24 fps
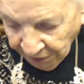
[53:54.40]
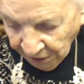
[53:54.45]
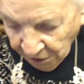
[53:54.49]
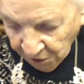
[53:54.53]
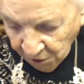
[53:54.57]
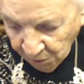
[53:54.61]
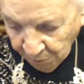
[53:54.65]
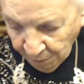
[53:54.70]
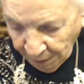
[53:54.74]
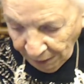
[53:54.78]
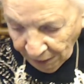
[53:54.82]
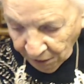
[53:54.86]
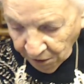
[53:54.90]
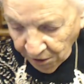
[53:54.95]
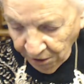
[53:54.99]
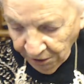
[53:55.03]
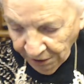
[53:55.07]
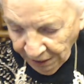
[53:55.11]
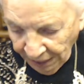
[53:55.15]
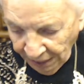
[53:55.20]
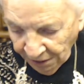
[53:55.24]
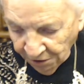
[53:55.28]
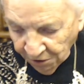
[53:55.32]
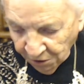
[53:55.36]
Speckled
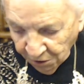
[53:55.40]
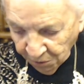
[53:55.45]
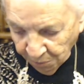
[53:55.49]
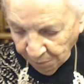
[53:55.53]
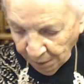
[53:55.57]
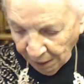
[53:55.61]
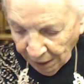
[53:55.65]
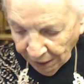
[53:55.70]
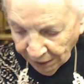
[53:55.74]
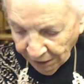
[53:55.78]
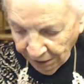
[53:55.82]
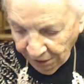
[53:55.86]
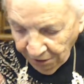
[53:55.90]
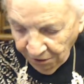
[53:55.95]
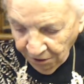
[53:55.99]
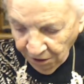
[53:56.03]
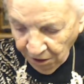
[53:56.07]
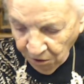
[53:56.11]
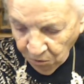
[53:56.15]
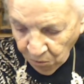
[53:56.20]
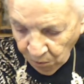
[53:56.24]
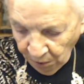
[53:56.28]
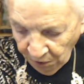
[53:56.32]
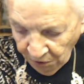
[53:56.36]
and spotted
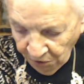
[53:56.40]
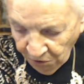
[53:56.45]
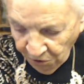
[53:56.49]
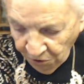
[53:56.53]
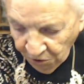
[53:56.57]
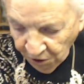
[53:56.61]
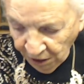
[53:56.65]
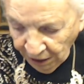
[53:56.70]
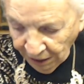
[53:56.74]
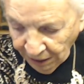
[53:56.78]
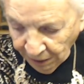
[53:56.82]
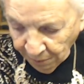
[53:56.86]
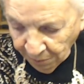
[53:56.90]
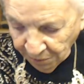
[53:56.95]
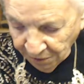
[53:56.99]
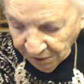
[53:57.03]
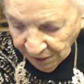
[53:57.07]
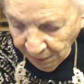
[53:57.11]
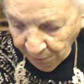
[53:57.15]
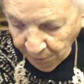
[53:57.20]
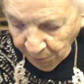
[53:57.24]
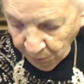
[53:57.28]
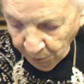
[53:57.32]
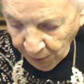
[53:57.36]
young ones, Jacob
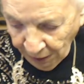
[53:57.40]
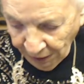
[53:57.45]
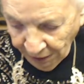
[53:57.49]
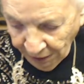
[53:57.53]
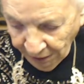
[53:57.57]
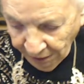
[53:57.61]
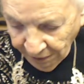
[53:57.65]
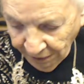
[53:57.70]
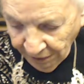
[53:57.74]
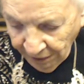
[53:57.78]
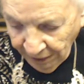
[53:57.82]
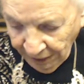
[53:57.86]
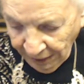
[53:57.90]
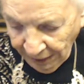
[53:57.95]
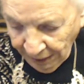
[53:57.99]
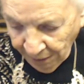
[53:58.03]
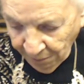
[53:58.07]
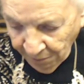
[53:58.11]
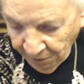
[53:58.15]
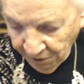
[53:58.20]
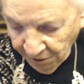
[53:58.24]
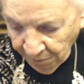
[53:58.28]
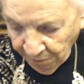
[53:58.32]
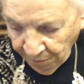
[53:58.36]
separated the
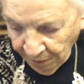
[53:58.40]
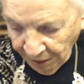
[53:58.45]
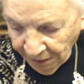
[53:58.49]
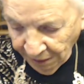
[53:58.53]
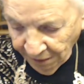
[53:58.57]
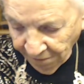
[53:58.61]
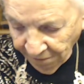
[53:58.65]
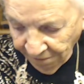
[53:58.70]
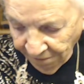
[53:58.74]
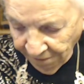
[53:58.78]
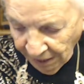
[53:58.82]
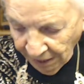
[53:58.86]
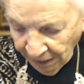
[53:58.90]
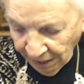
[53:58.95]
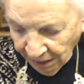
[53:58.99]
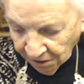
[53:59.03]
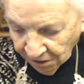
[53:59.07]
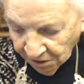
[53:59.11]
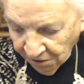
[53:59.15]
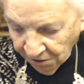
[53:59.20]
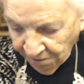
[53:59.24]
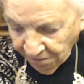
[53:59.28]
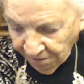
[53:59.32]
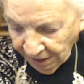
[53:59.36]
lambs and made the
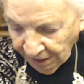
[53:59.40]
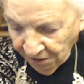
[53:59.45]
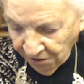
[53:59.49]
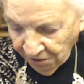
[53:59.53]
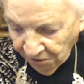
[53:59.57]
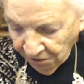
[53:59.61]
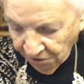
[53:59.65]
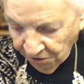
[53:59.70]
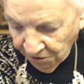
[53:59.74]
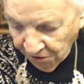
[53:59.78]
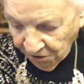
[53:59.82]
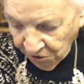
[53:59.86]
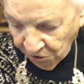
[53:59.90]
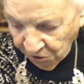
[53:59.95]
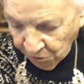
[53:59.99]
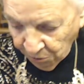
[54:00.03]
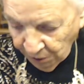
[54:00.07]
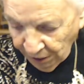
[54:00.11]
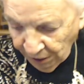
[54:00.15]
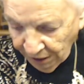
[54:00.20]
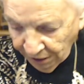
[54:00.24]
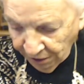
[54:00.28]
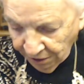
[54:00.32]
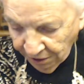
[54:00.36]
flocks face the
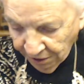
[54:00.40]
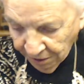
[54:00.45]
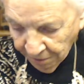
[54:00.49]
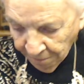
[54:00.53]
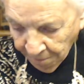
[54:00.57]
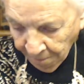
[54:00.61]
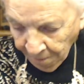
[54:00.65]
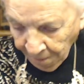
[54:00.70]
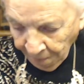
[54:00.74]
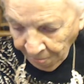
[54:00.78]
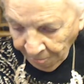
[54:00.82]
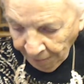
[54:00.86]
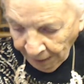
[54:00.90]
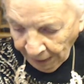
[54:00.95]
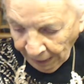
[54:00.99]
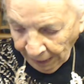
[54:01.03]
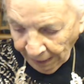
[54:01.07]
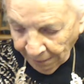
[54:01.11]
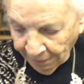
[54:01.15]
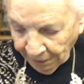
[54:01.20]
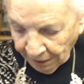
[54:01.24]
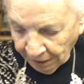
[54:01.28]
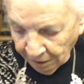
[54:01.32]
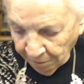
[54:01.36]
streaked
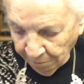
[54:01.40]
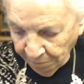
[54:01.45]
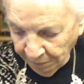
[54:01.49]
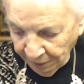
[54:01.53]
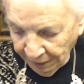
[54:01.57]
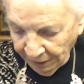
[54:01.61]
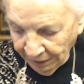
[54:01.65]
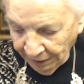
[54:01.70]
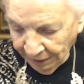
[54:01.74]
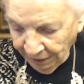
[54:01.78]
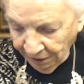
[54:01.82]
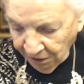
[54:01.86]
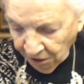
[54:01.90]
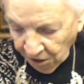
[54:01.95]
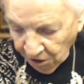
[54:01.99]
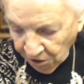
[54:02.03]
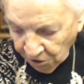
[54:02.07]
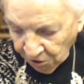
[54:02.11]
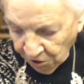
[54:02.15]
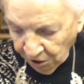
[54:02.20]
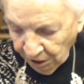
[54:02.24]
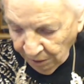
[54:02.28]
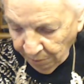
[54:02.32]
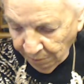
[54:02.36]
and the completely dark
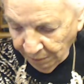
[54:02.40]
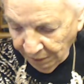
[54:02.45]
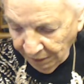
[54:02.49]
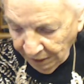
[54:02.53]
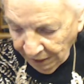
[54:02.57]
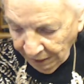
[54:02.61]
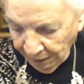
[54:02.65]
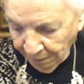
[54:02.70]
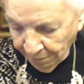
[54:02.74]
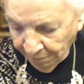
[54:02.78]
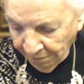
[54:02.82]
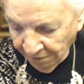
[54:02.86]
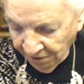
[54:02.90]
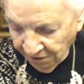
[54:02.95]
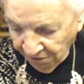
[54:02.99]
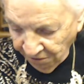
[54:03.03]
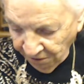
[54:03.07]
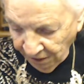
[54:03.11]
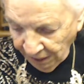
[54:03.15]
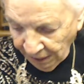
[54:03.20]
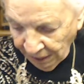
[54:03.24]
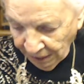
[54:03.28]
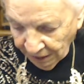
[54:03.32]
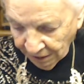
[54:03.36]
sheep and Laban's
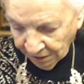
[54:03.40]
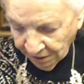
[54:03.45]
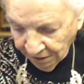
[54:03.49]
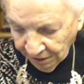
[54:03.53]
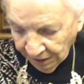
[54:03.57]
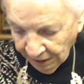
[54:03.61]
flocks.